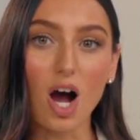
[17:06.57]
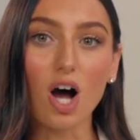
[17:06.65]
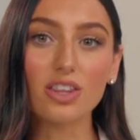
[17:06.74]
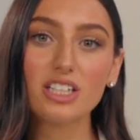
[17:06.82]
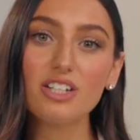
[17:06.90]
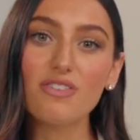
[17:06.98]

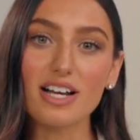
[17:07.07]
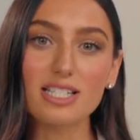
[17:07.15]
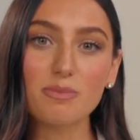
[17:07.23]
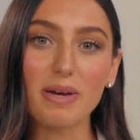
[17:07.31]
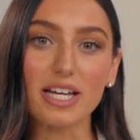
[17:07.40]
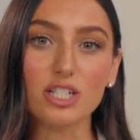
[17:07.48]
On the
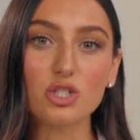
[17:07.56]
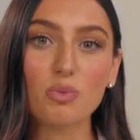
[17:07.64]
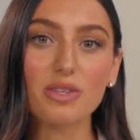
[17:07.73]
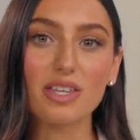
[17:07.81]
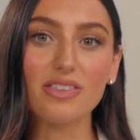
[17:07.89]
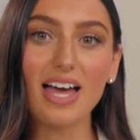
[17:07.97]
device page
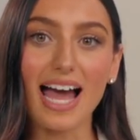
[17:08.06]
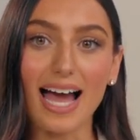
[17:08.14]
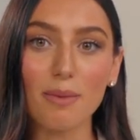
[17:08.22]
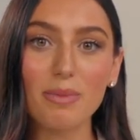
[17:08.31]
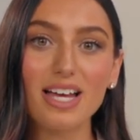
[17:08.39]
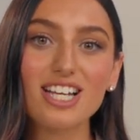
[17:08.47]
within the
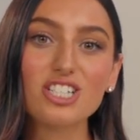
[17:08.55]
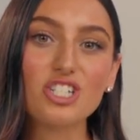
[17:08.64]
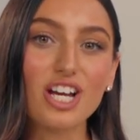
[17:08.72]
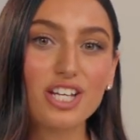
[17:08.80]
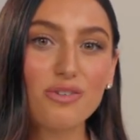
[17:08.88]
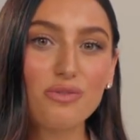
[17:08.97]
app,
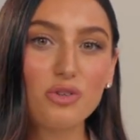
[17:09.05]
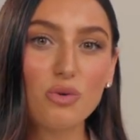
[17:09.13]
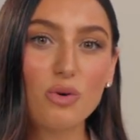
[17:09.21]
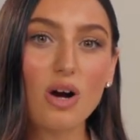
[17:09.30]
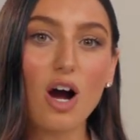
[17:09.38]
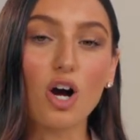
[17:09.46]
check if
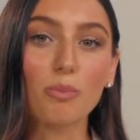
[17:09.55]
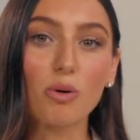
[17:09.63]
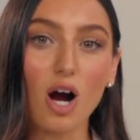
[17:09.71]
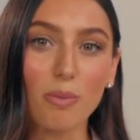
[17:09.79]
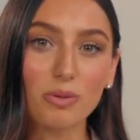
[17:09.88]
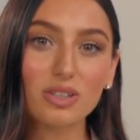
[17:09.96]
you are
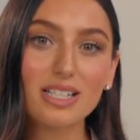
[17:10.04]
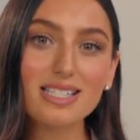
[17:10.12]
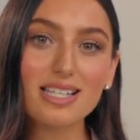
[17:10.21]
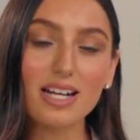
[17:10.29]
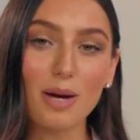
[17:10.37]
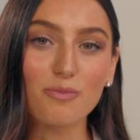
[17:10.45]
properly
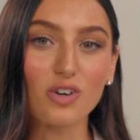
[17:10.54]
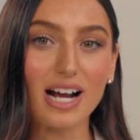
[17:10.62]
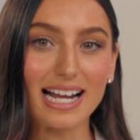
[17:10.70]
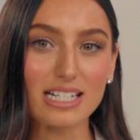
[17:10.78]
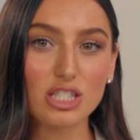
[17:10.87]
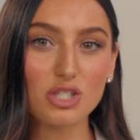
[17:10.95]
set up for
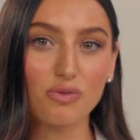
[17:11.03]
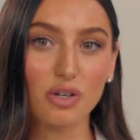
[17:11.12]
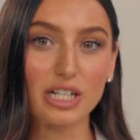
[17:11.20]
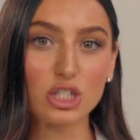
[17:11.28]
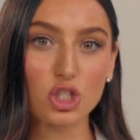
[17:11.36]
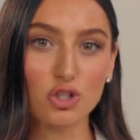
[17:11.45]

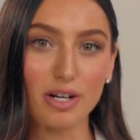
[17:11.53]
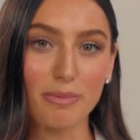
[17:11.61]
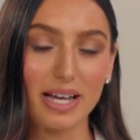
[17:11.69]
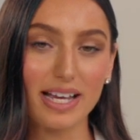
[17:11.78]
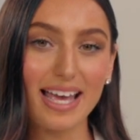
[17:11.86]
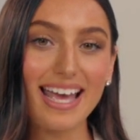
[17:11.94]
hands-free and
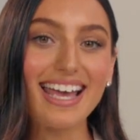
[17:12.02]
streaming.